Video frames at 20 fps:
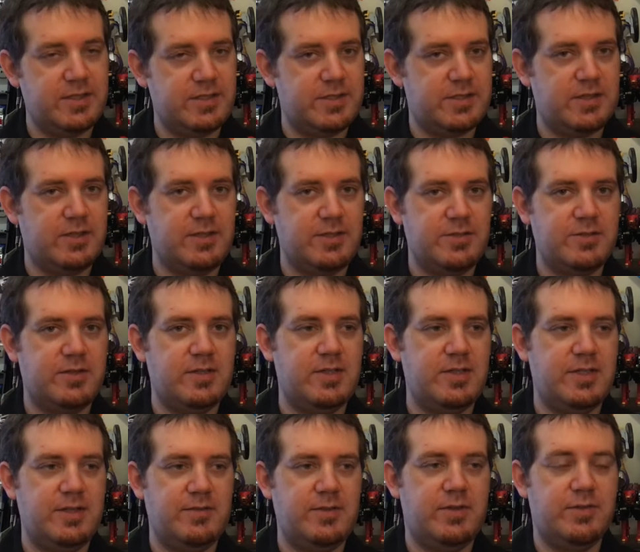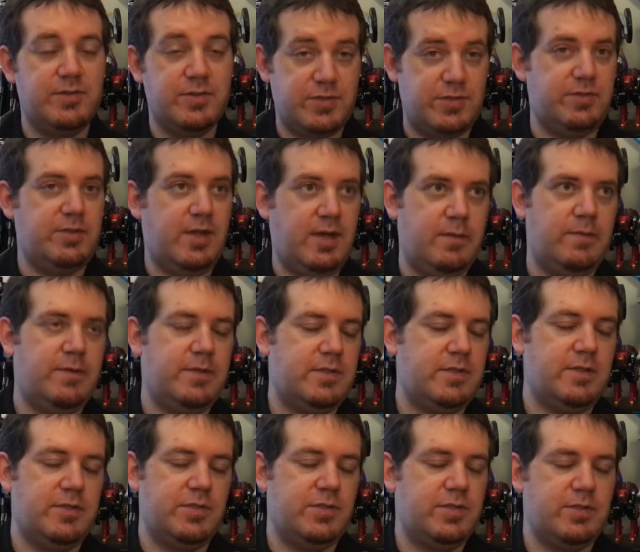get Skeletron, even though it's
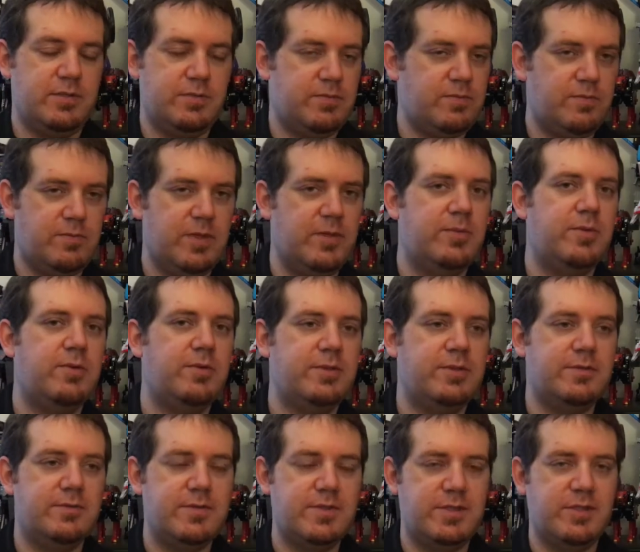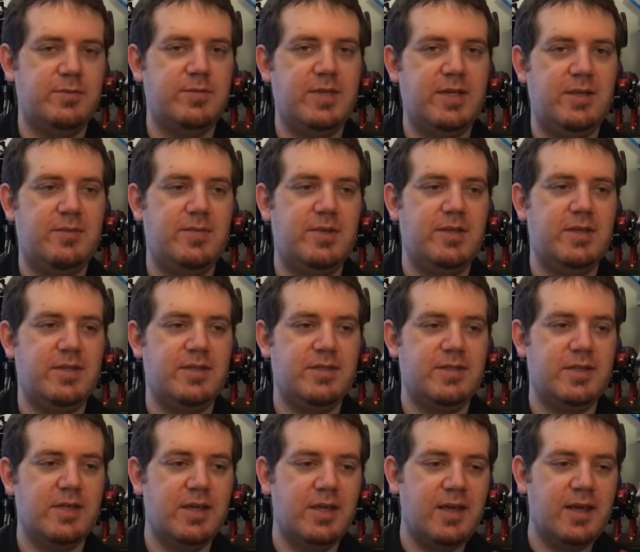obviously just a remold of Steelbane,
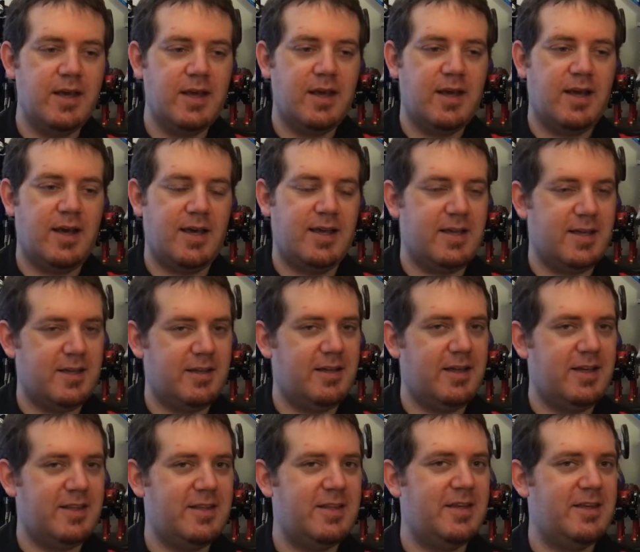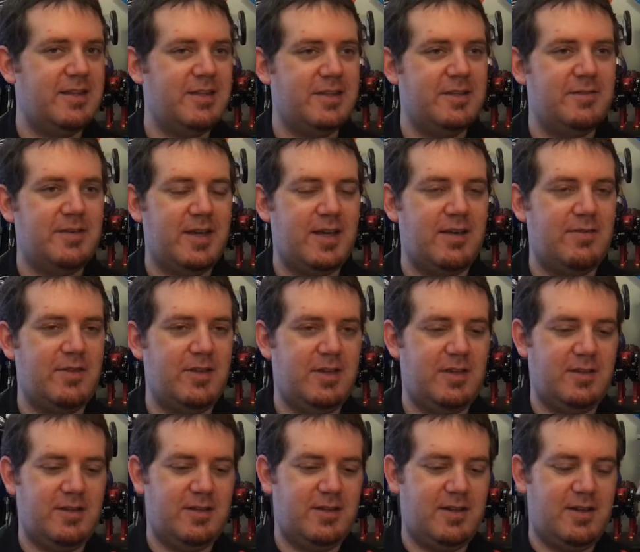because I kind of like the idea of
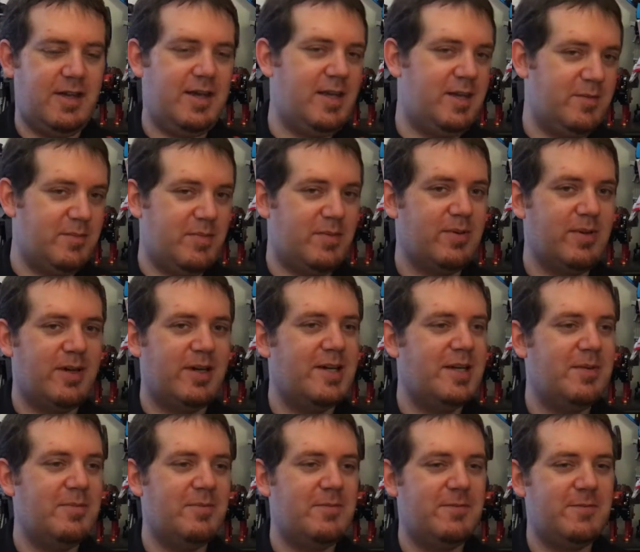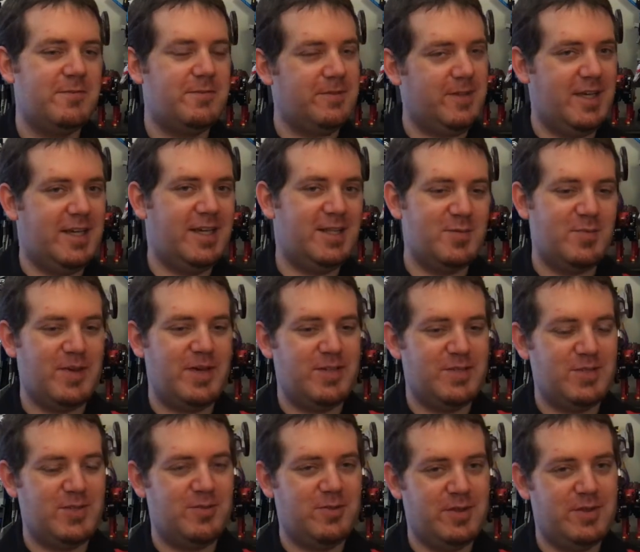having Knight Prime flanked by
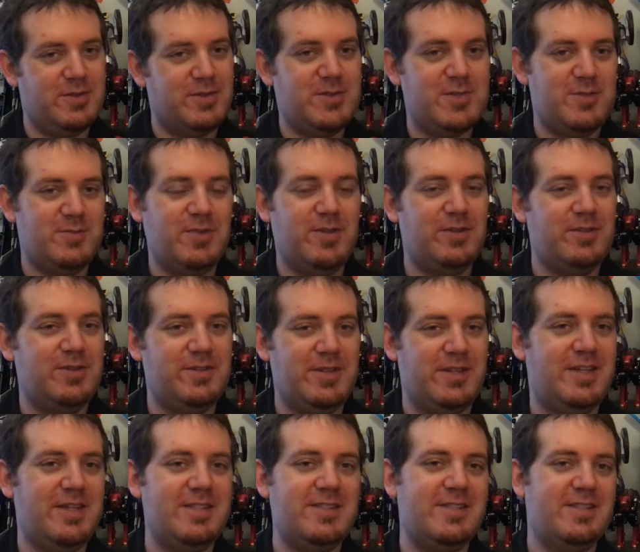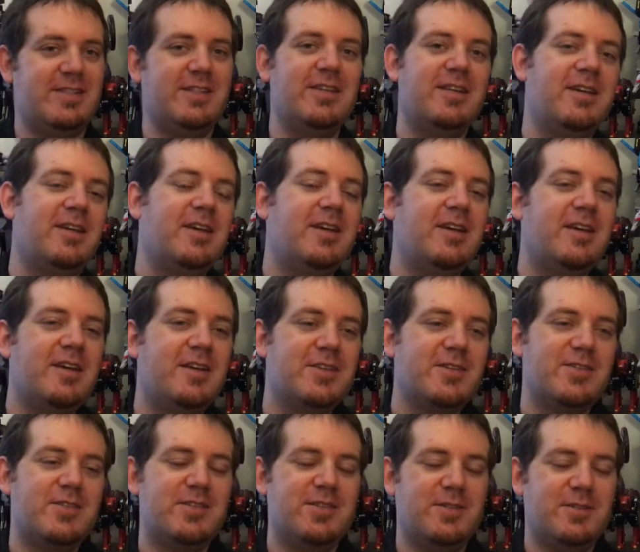two other smaller Knights.
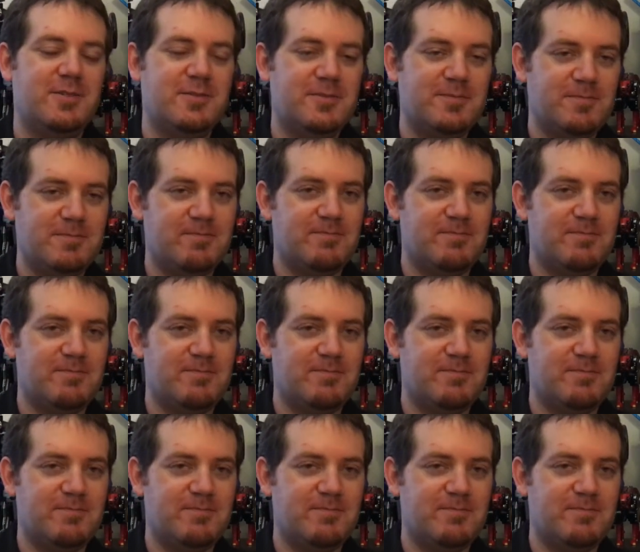So,